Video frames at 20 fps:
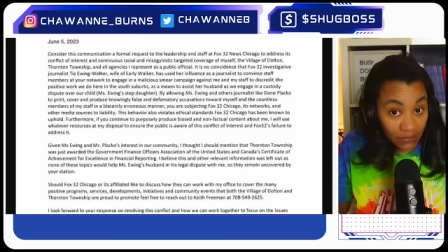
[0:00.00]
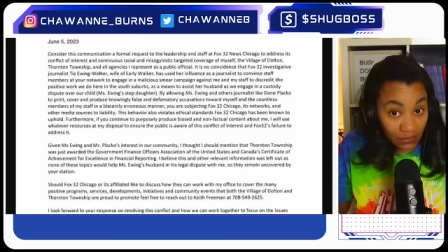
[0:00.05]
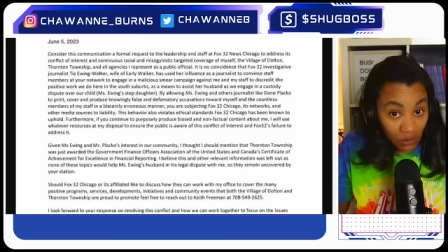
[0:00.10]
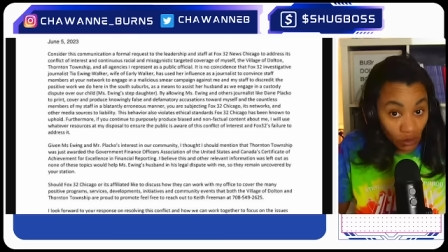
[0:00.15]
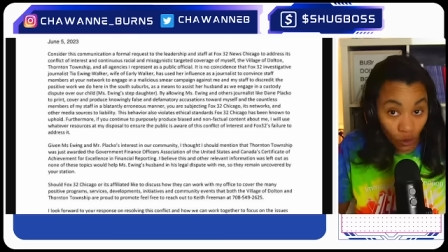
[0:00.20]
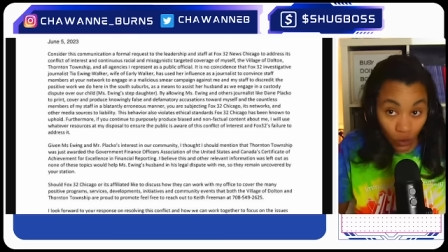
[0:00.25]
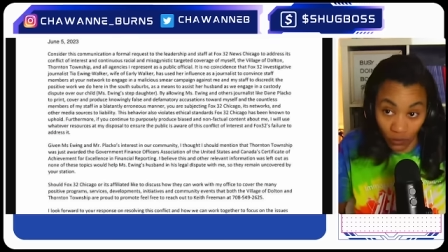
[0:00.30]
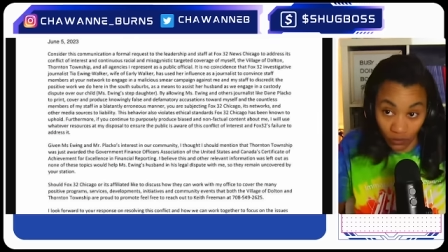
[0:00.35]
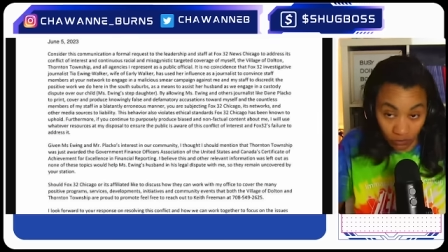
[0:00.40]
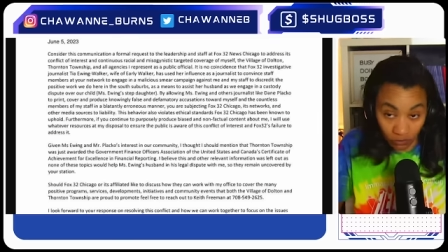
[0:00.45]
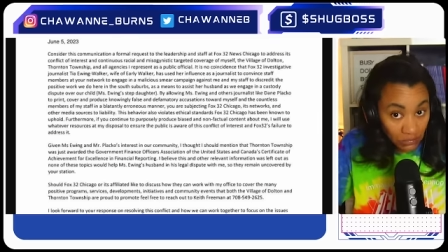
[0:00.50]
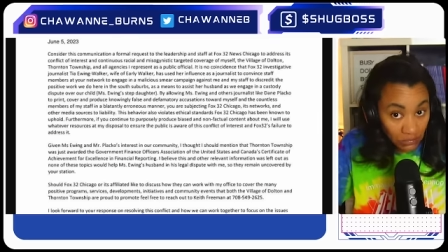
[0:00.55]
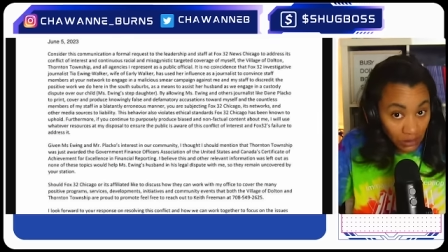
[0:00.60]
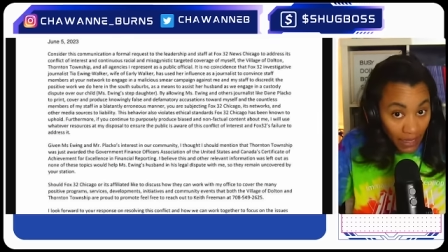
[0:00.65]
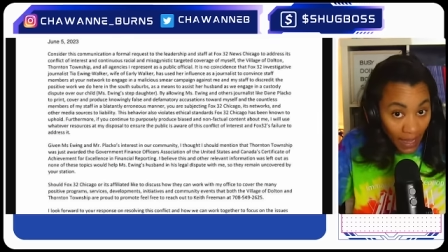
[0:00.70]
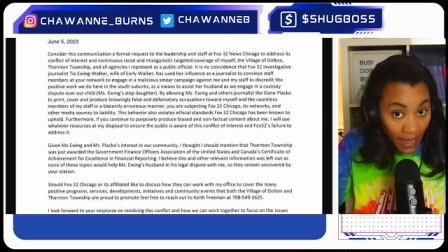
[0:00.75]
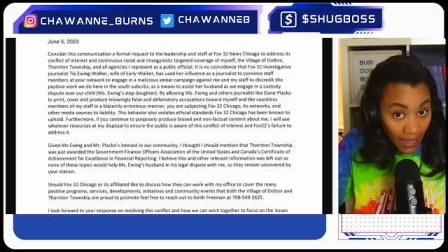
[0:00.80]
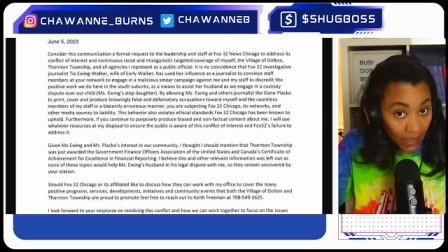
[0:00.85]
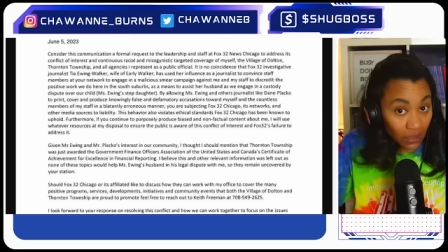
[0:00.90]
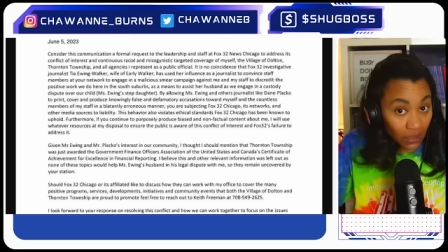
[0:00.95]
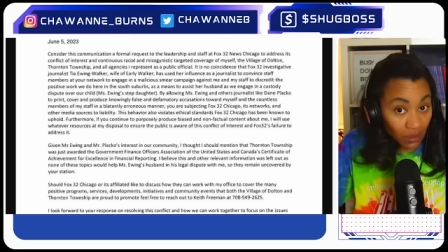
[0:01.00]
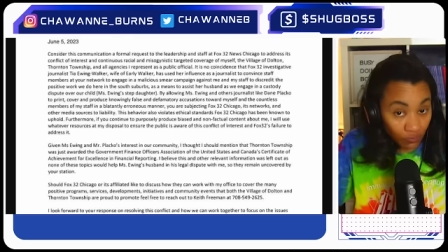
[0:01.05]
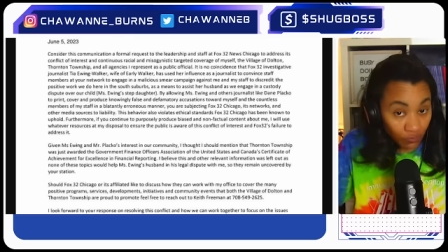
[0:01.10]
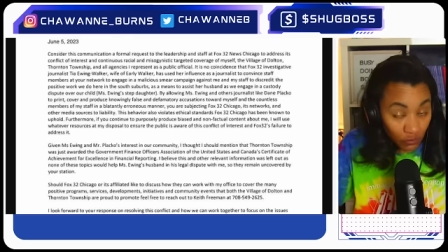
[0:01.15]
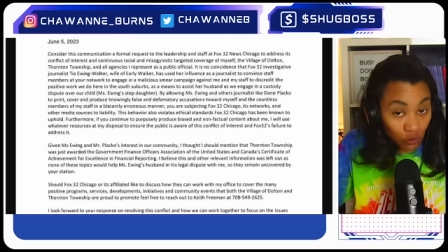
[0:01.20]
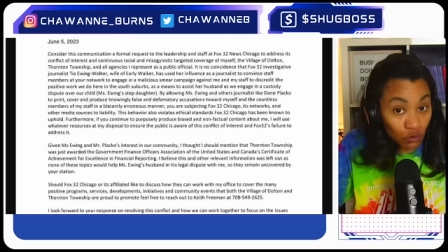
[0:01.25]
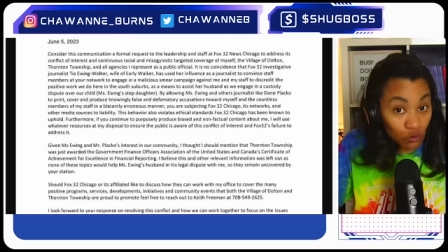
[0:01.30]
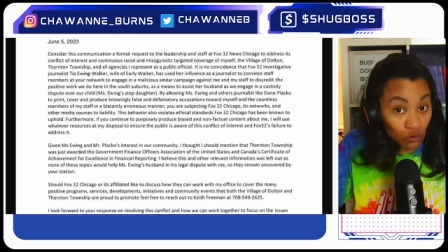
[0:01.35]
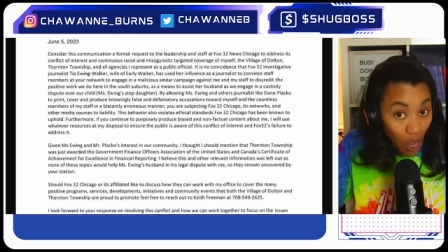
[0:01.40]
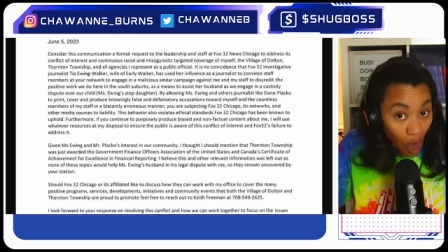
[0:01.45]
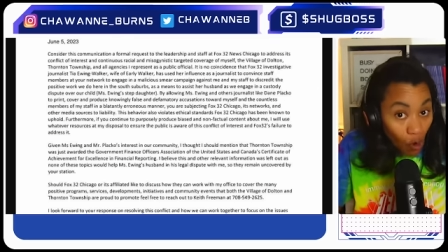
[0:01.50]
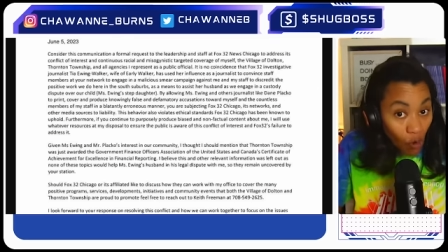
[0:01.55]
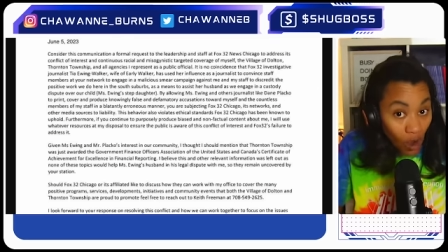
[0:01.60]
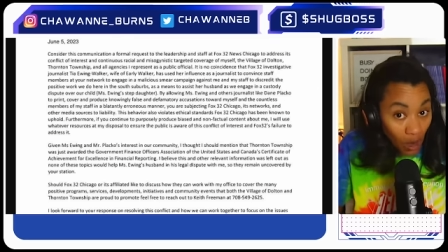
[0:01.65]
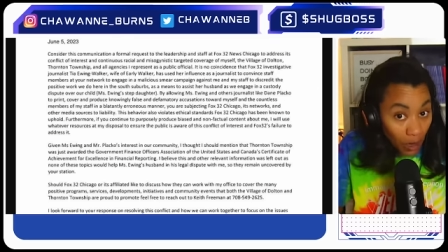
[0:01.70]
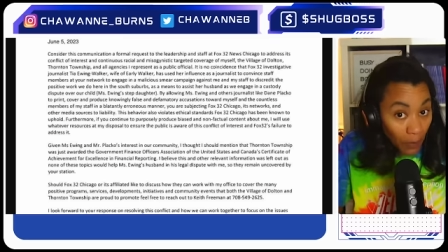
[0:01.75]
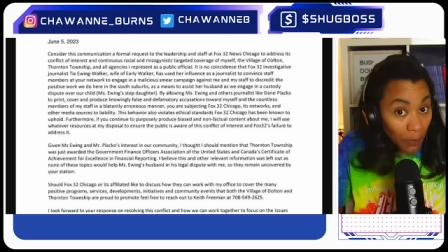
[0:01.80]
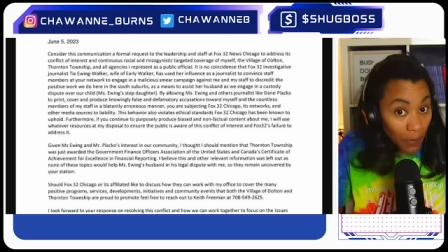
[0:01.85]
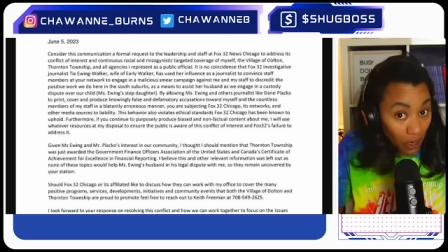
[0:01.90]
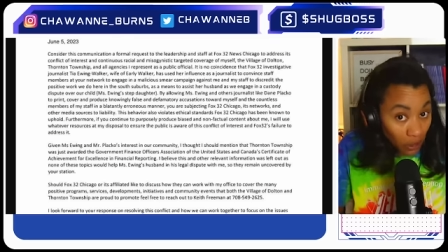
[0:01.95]
or hey, if you know
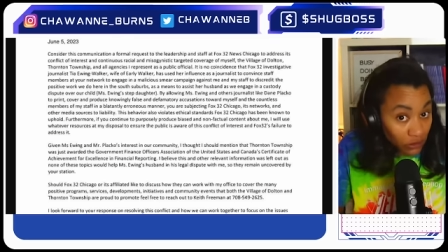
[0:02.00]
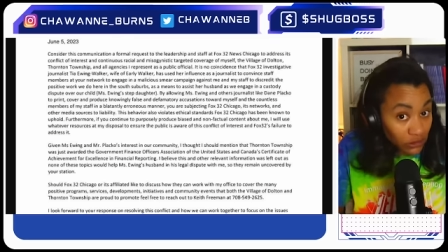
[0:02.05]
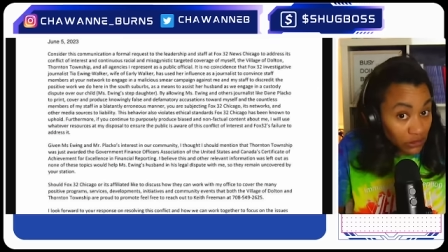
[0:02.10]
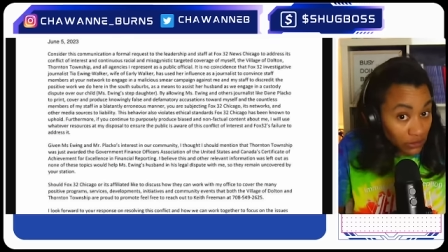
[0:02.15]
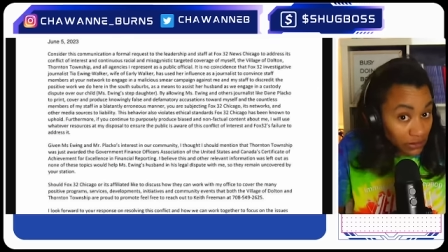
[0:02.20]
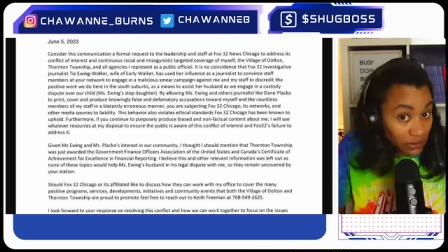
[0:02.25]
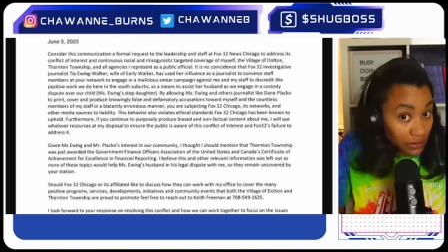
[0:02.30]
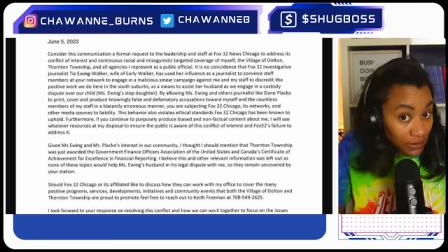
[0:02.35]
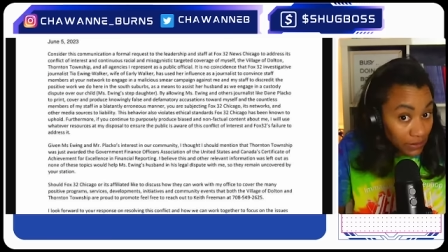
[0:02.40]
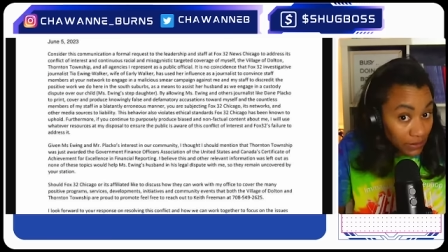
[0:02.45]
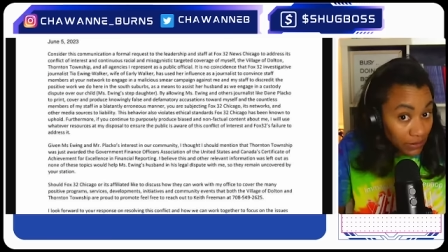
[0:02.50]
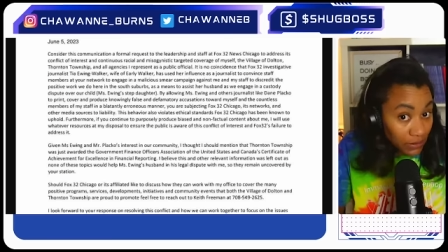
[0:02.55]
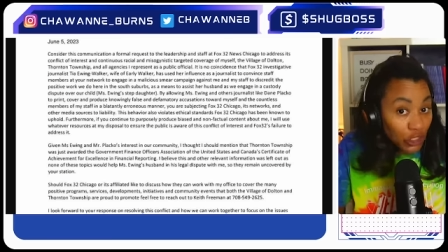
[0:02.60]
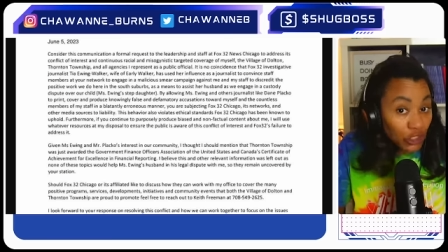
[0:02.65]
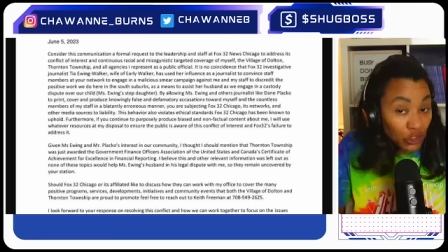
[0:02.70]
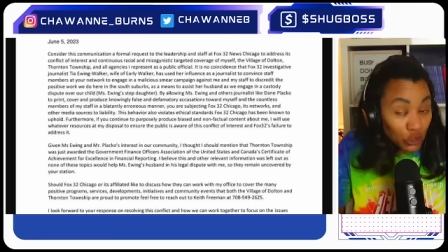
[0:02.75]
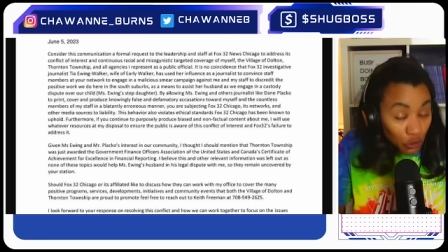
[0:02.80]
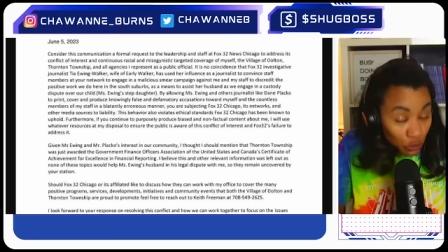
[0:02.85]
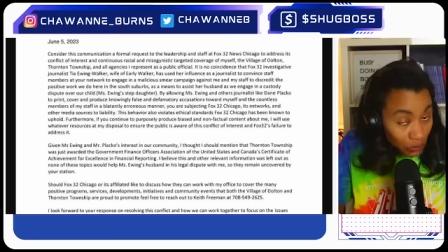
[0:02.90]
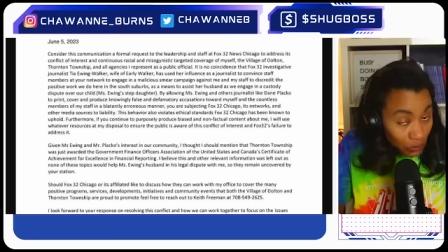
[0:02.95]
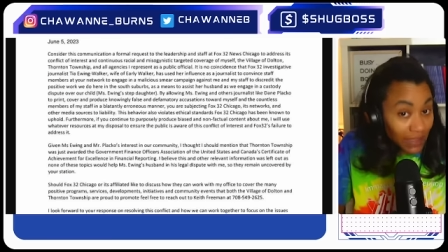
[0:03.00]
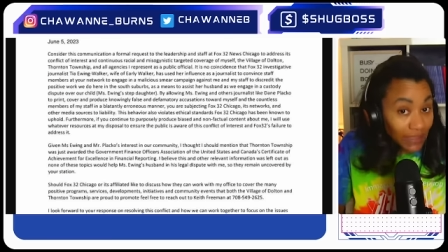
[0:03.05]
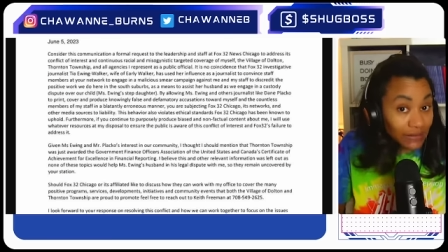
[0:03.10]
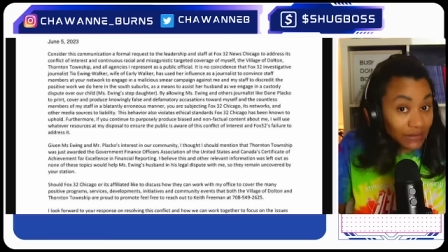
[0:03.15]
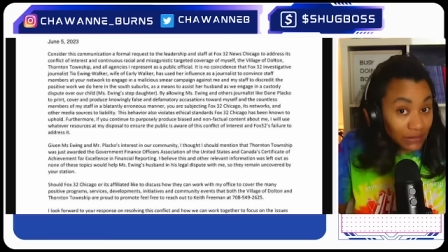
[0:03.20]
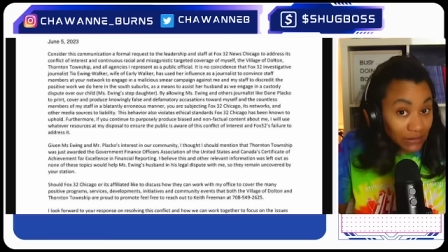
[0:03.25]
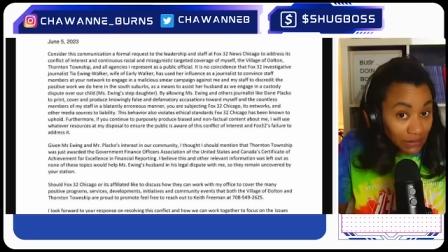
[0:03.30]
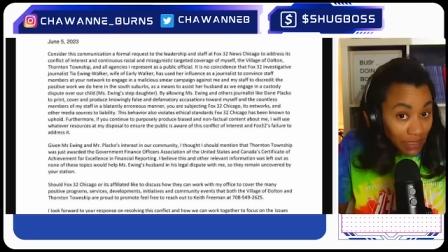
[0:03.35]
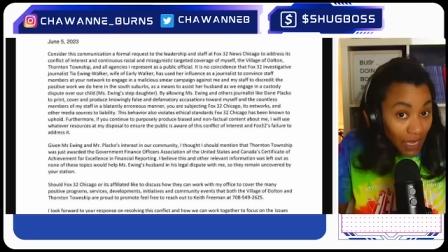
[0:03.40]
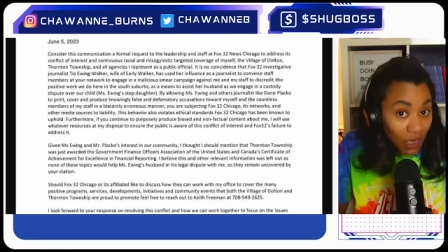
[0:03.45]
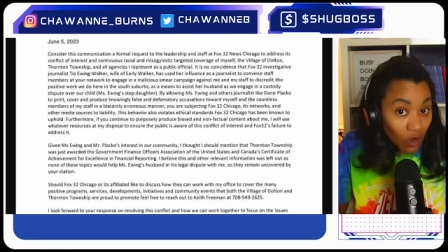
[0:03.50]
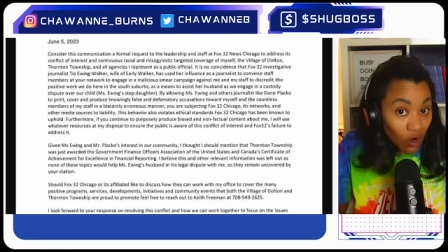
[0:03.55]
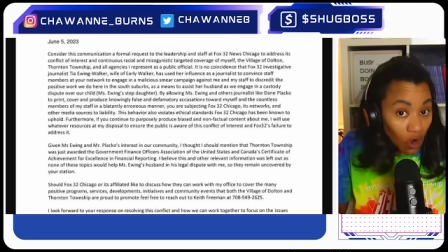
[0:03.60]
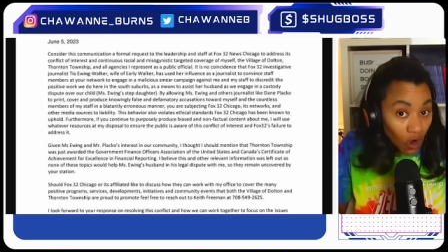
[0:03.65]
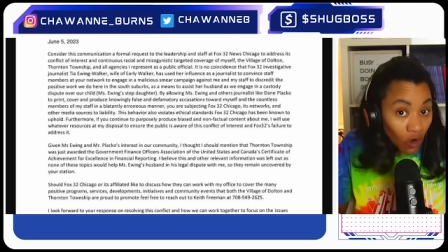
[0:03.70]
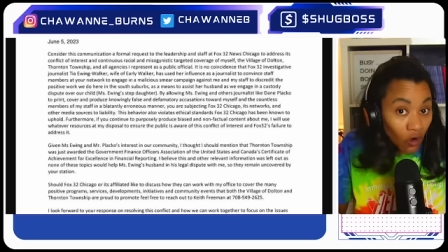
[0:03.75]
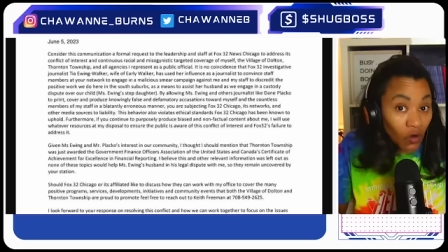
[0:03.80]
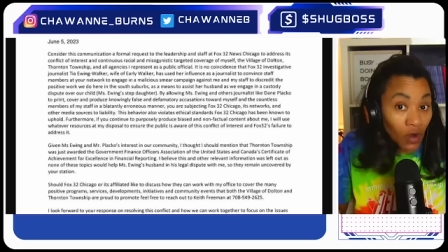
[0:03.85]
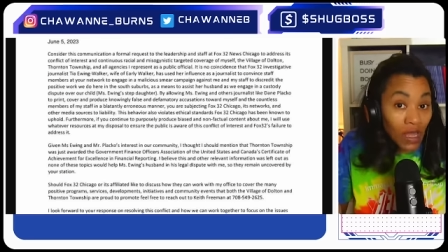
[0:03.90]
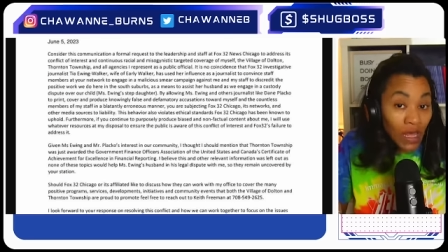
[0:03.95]
her personally, you need to tell
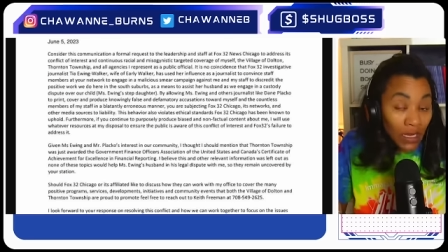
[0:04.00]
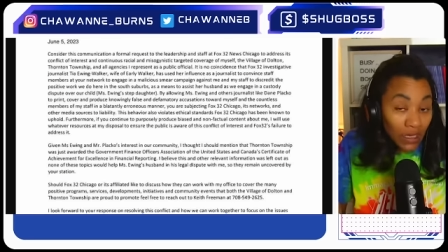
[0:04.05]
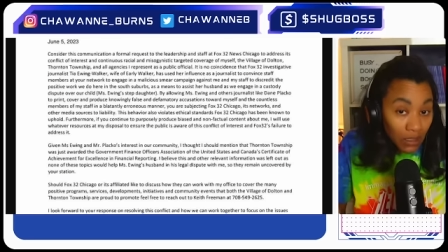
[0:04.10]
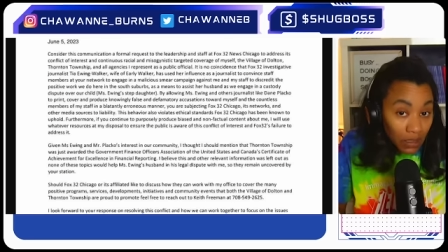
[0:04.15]
her,